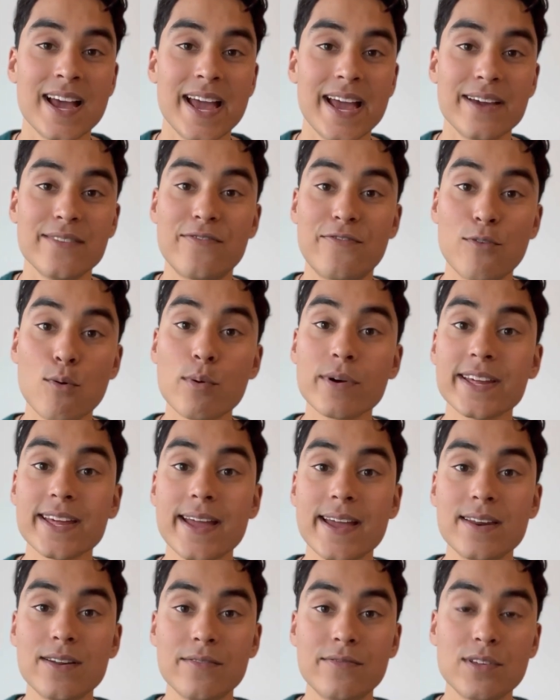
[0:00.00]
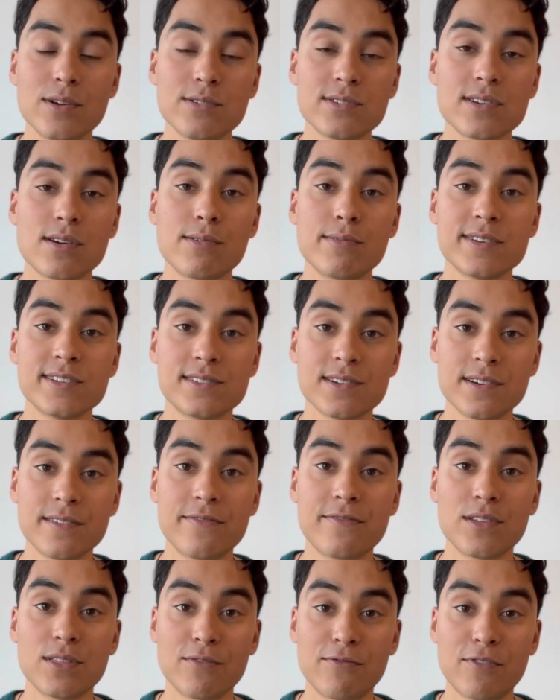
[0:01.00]
and 48 of those are reserved
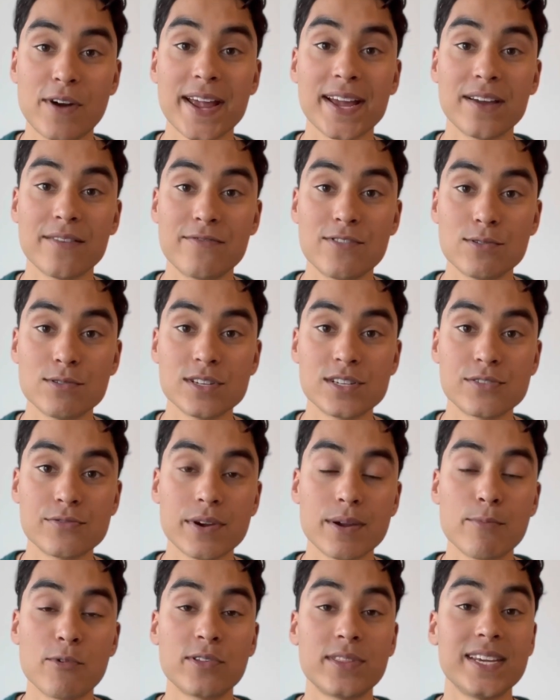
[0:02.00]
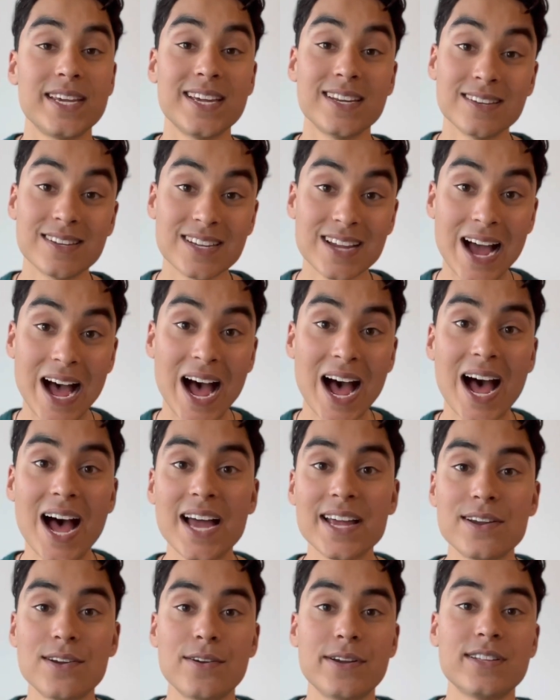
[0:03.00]
for the Francophone stream, where the
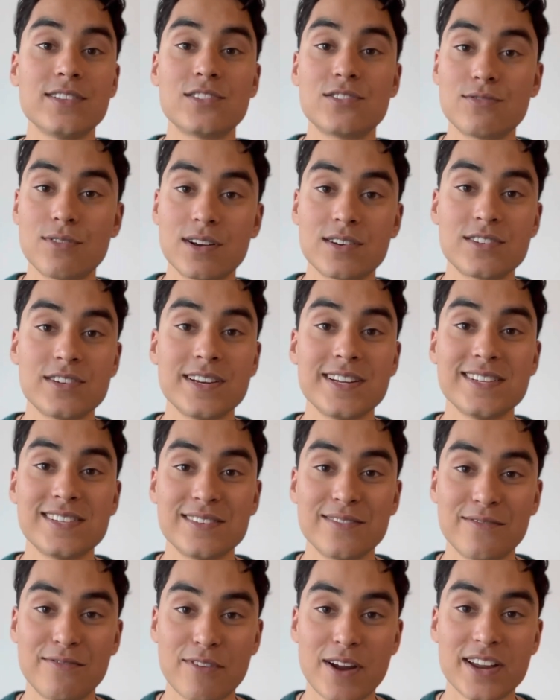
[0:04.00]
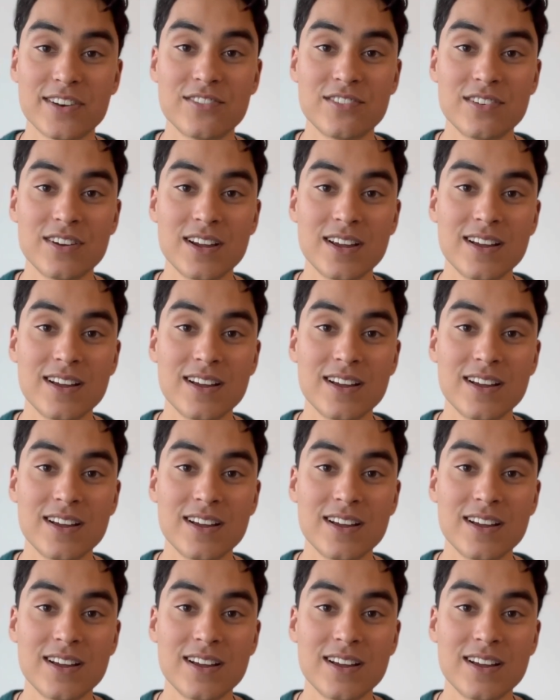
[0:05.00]
entire instruction is in French.